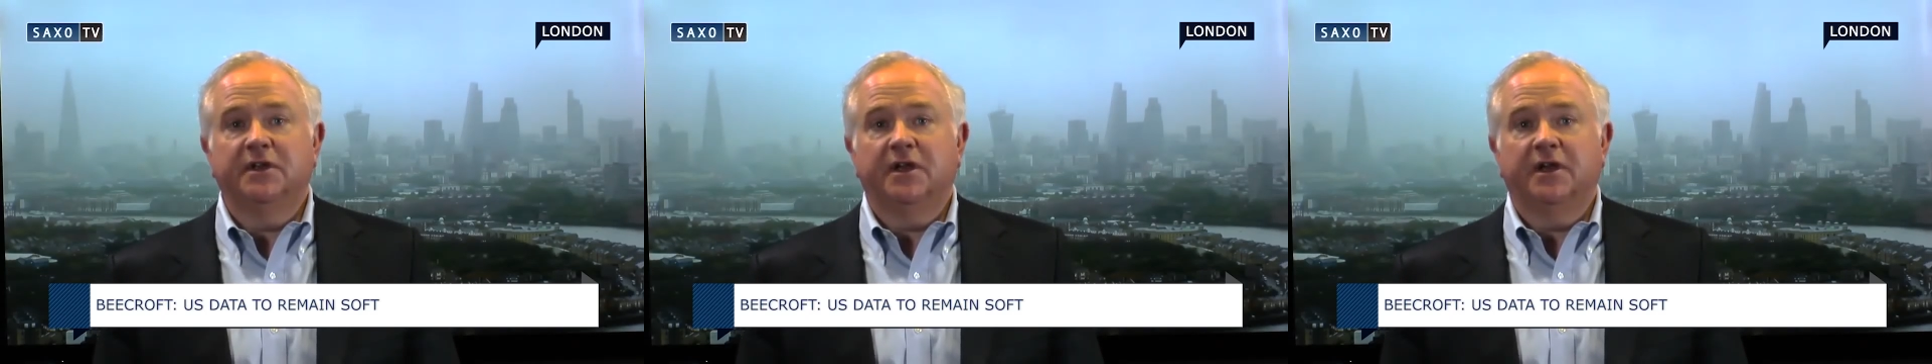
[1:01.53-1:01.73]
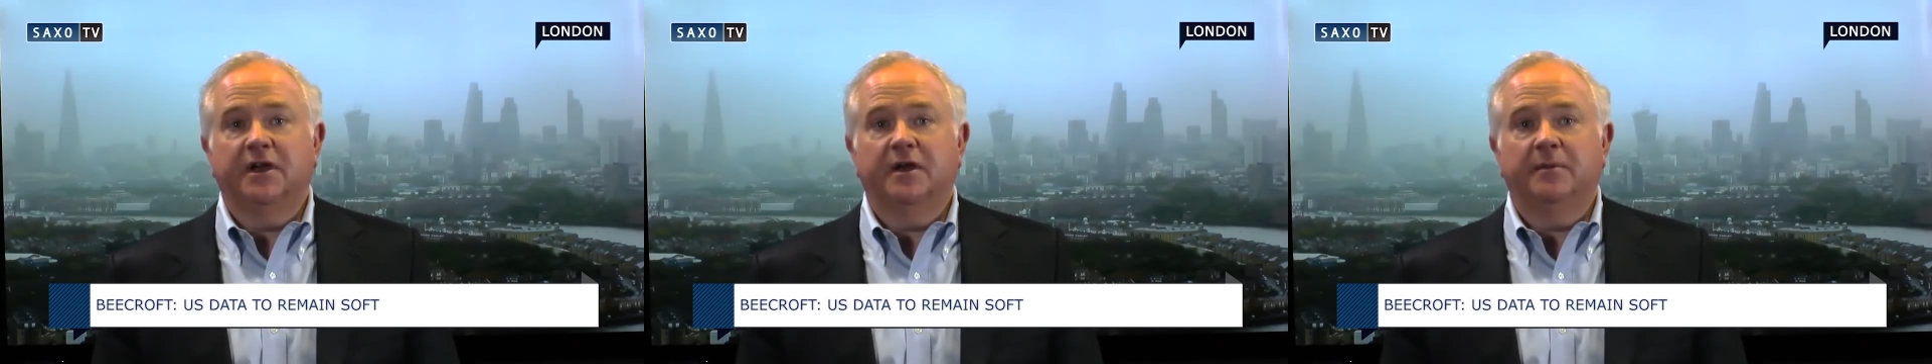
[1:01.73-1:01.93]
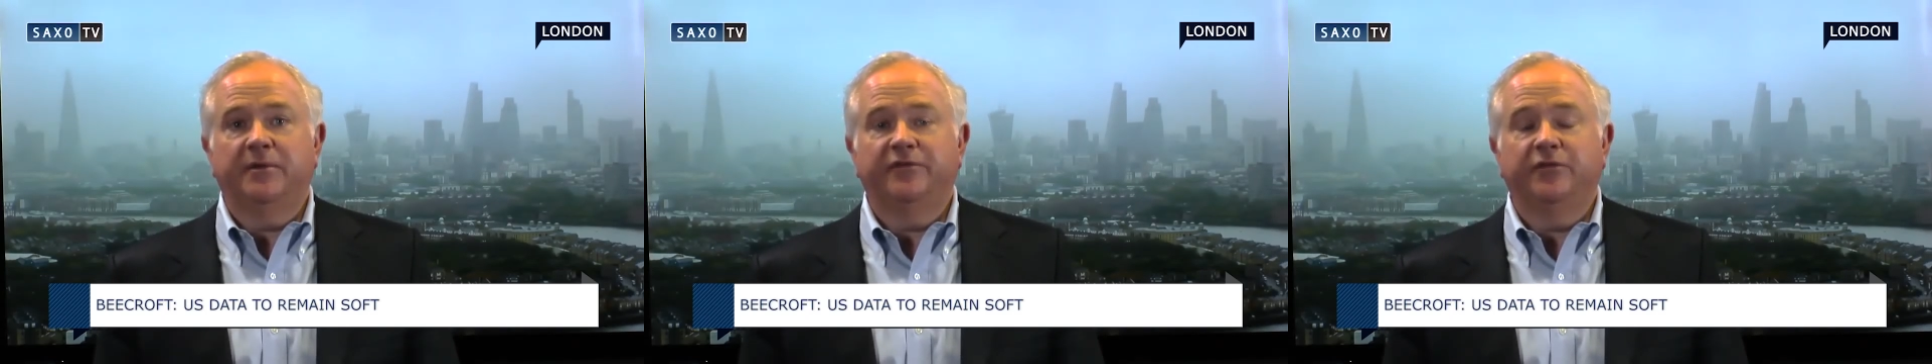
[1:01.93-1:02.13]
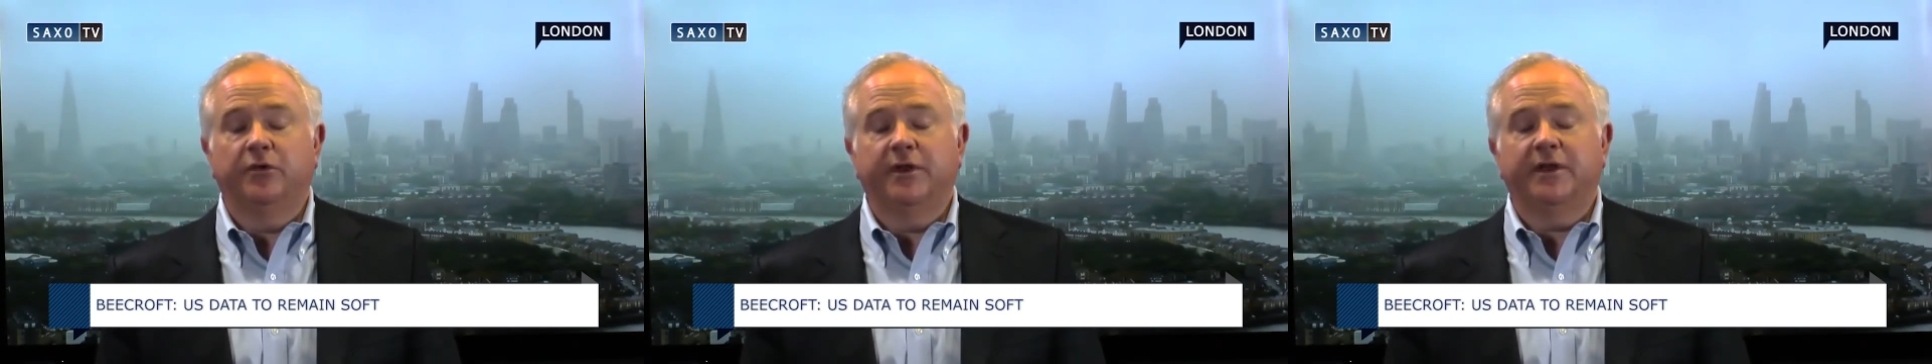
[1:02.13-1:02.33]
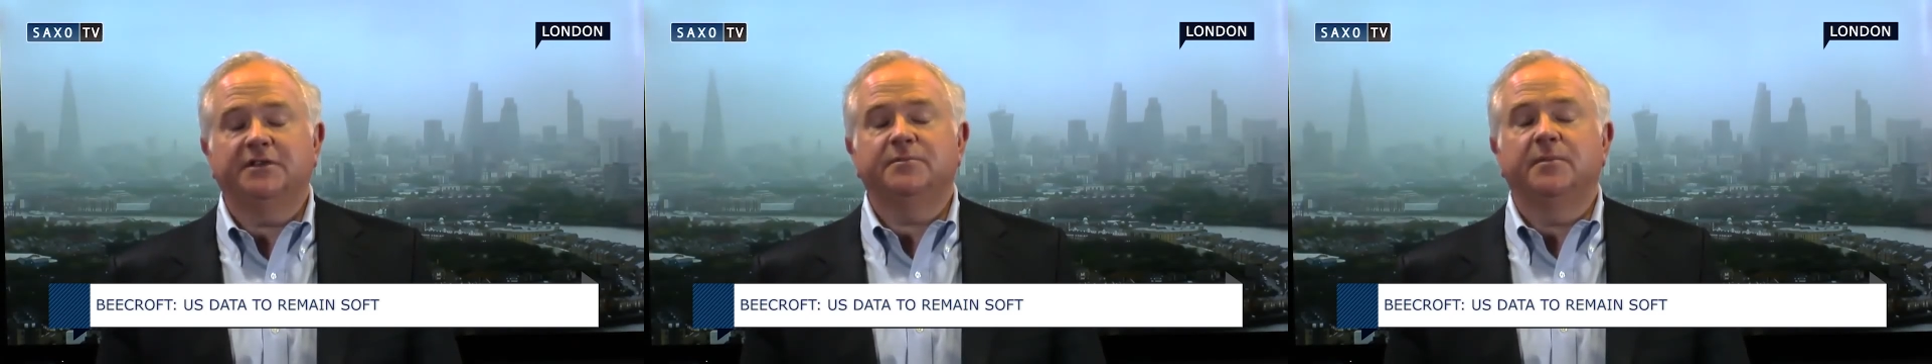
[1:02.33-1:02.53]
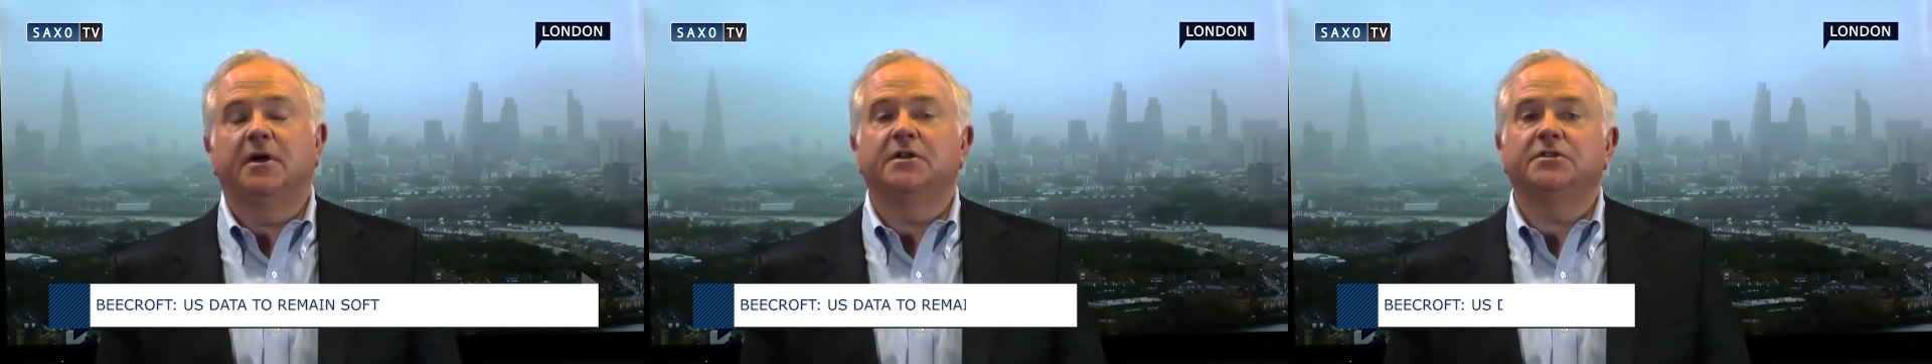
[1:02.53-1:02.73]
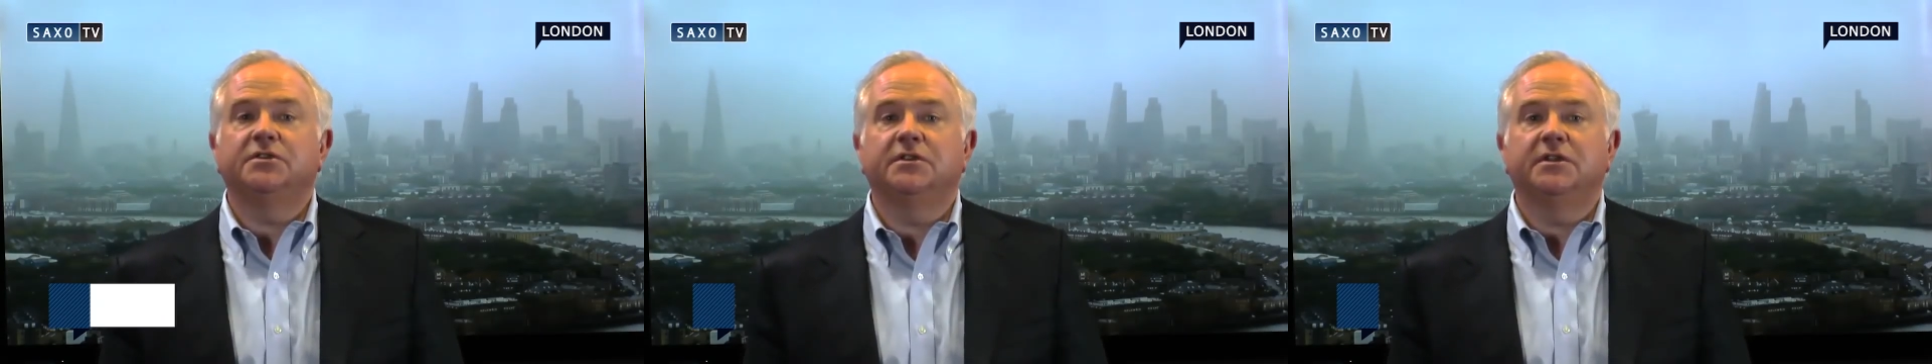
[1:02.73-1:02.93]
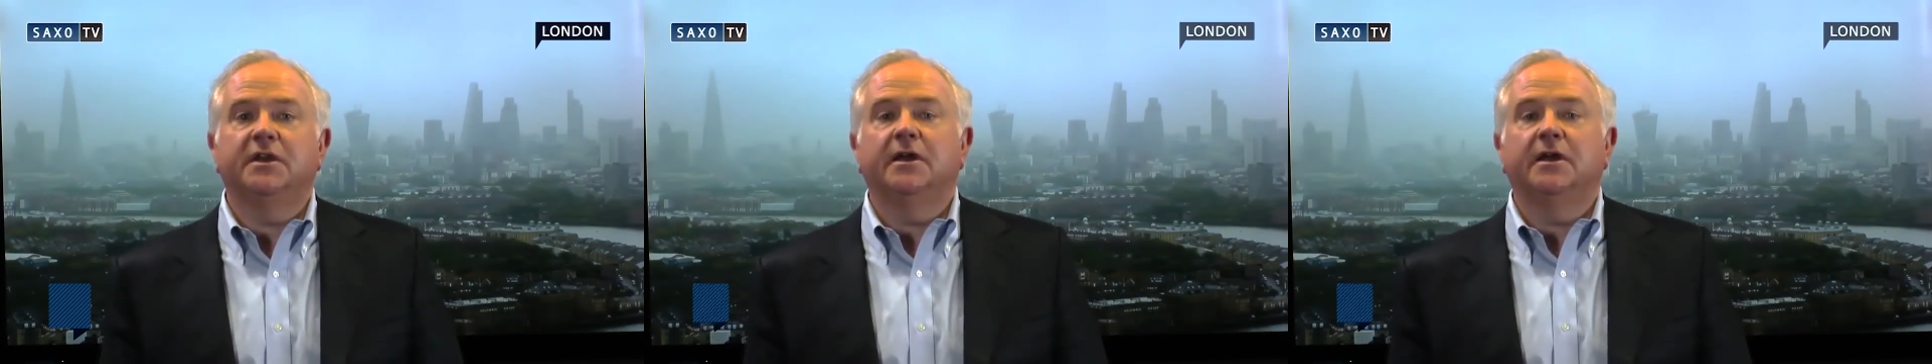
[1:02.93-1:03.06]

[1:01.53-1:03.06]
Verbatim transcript: uh, before next March at the